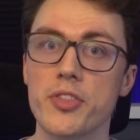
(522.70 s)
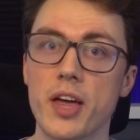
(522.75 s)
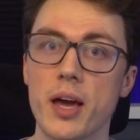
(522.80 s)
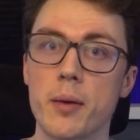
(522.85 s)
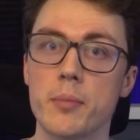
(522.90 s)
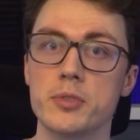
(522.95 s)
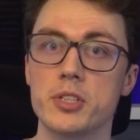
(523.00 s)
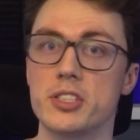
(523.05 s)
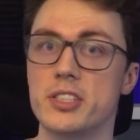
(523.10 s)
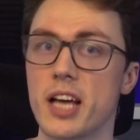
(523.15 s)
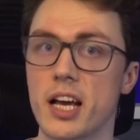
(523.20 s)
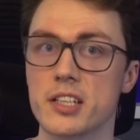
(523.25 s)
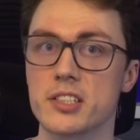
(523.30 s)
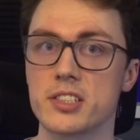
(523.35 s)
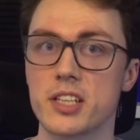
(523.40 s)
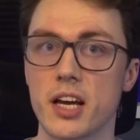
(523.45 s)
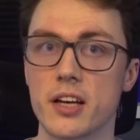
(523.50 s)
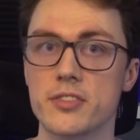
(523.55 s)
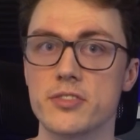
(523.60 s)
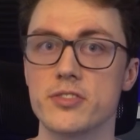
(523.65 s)
them to test
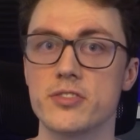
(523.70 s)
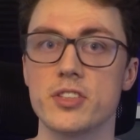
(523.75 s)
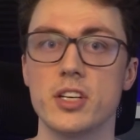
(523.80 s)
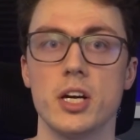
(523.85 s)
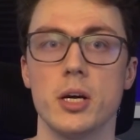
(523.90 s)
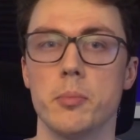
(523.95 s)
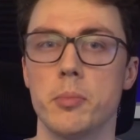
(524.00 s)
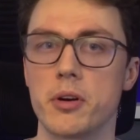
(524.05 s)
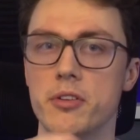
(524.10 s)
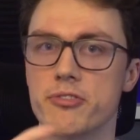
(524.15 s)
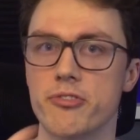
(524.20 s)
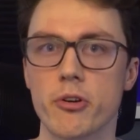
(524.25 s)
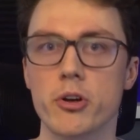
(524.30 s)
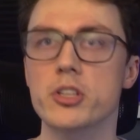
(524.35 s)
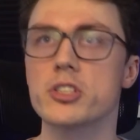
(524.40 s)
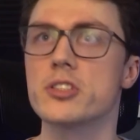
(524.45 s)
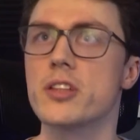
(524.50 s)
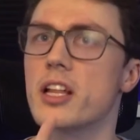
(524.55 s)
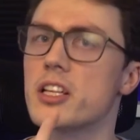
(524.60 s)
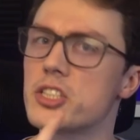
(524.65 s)
stuff, but
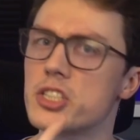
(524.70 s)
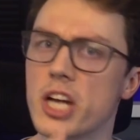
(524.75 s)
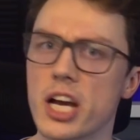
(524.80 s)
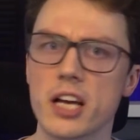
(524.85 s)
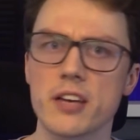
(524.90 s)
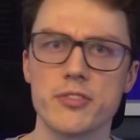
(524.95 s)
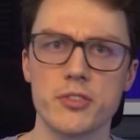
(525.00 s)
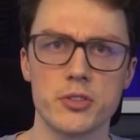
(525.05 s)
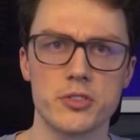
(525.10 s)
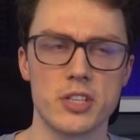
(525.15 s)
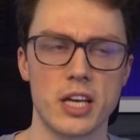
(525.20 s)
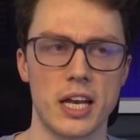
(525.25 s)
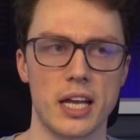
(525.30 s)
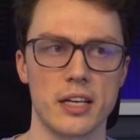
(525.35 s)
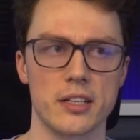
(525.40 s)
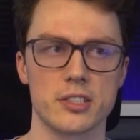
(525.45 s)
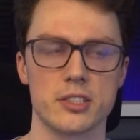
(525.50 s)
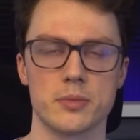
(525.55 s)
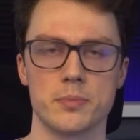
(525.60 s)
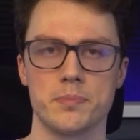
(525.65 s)
first let's check a few settings.